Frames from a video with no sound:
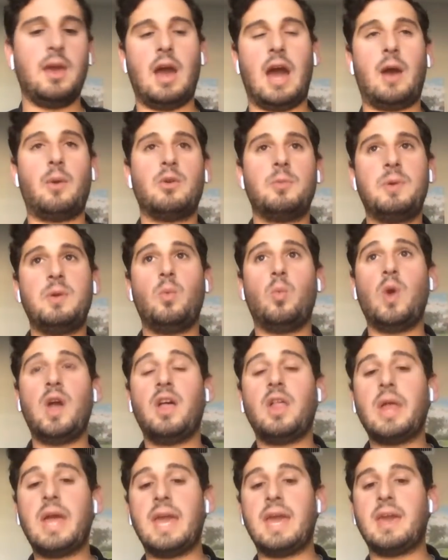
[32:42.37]
would be
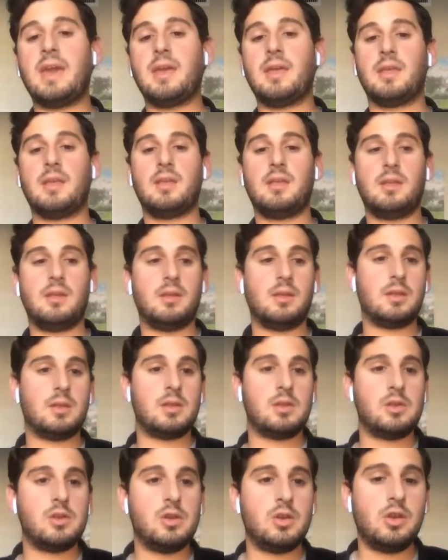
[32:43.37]
willing
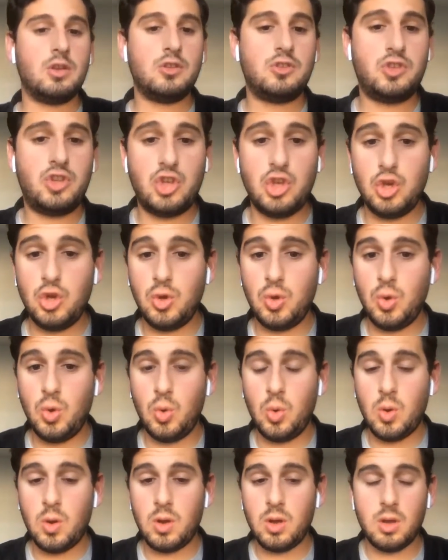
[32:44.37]
to